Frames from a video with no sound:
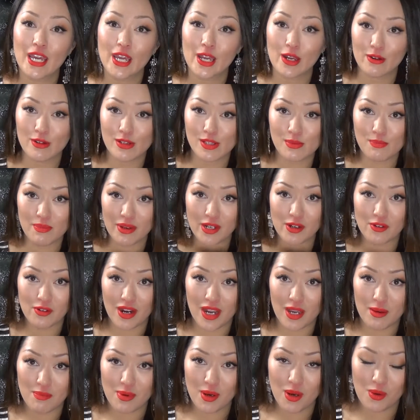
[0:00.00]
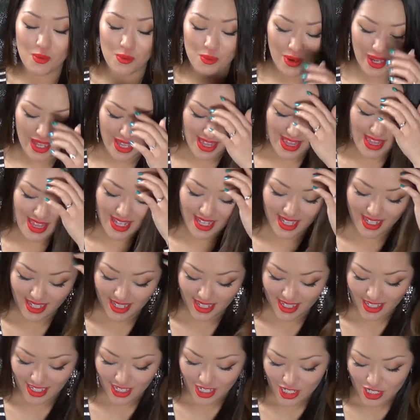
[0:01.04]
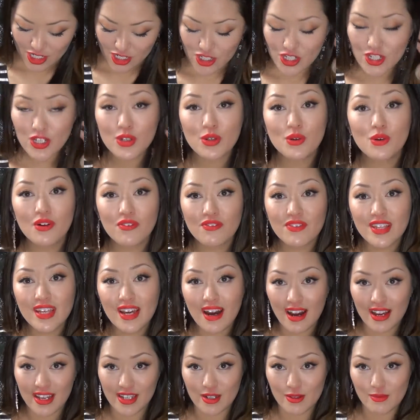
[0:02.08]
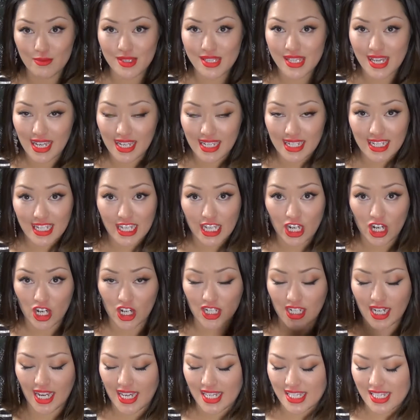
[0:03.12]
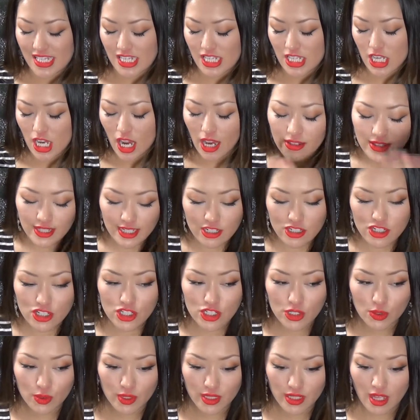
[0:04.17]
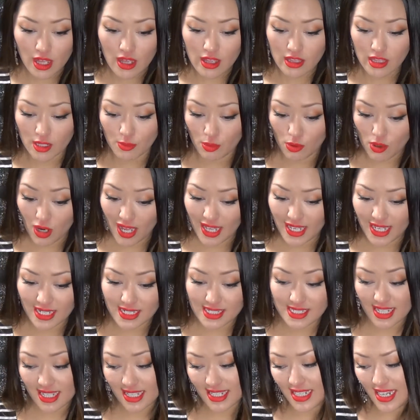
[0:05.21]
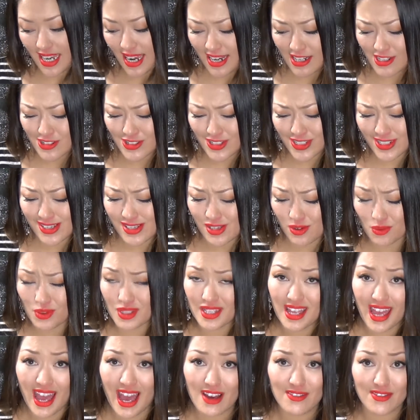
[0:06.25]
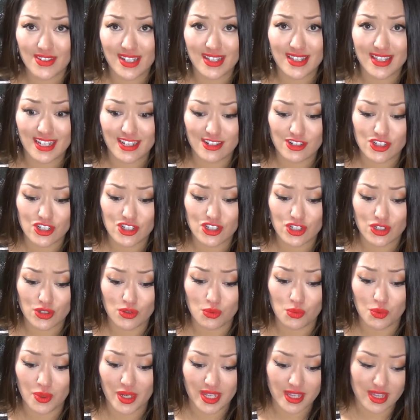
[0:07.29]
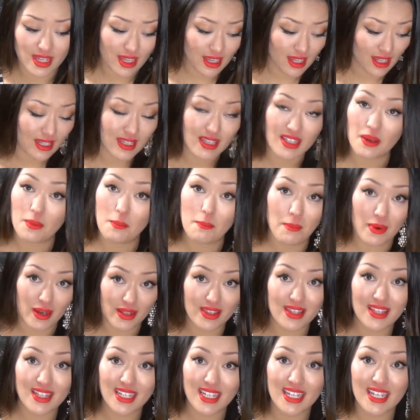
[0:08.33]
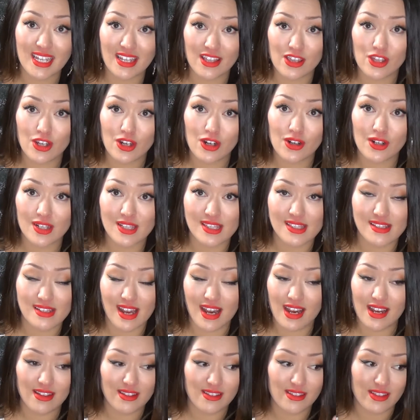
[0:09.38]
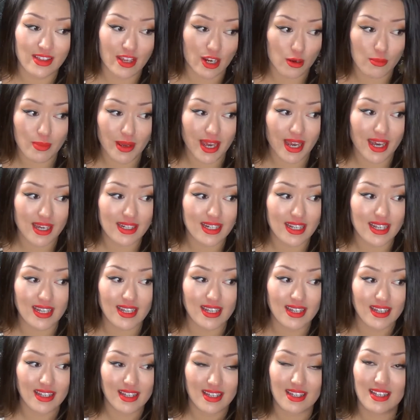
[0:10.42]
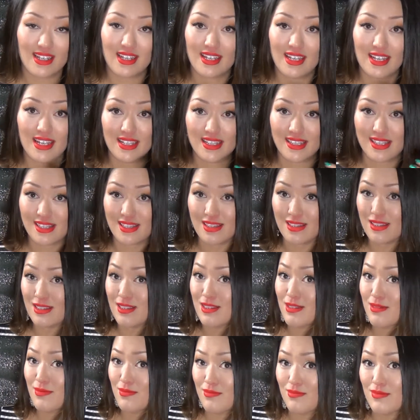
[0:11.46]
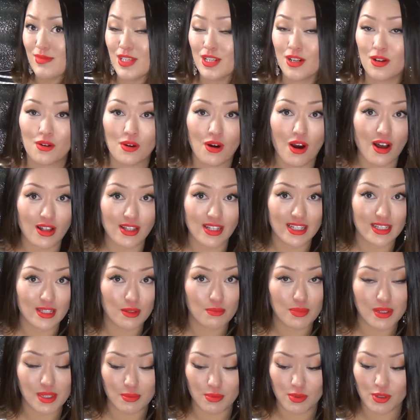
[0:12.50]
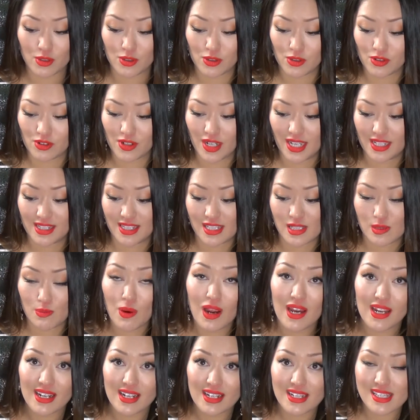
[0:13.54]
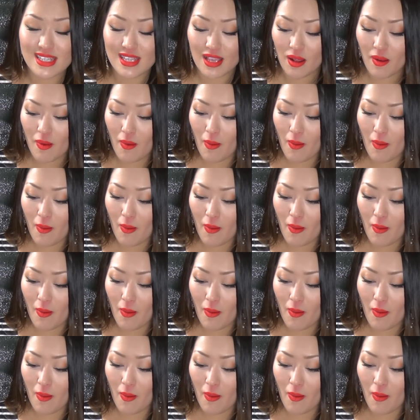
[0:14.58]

Here's my gripe with two of the items in here and it has nothing to do with the product and it actually doesn't really have anything to do with Lip Monthly either. It's not their bad. It's, you know, all on the people who create these products.